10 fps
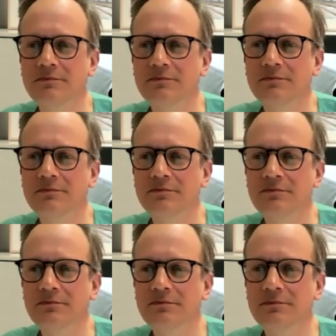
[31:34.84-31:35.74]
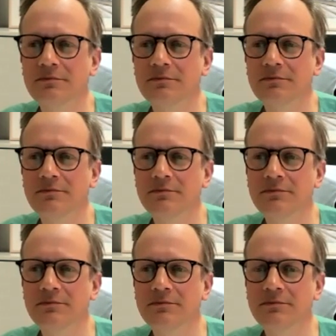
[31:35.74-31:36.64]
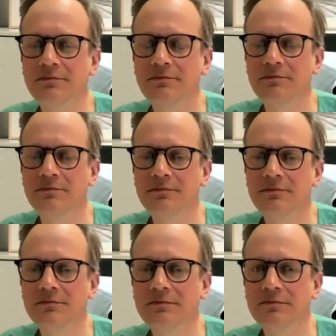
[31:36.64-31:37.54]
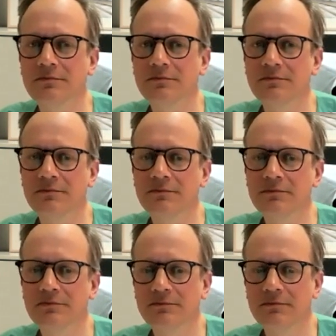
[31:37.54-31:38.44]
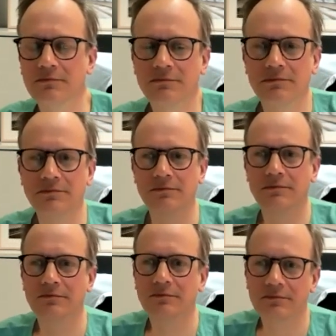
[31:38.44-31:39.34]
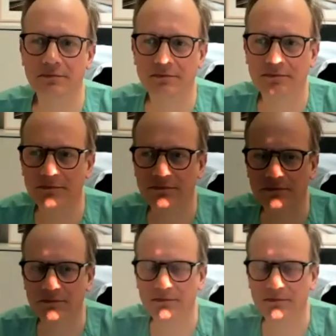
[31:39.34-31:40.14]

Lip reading: The person shown says nothing.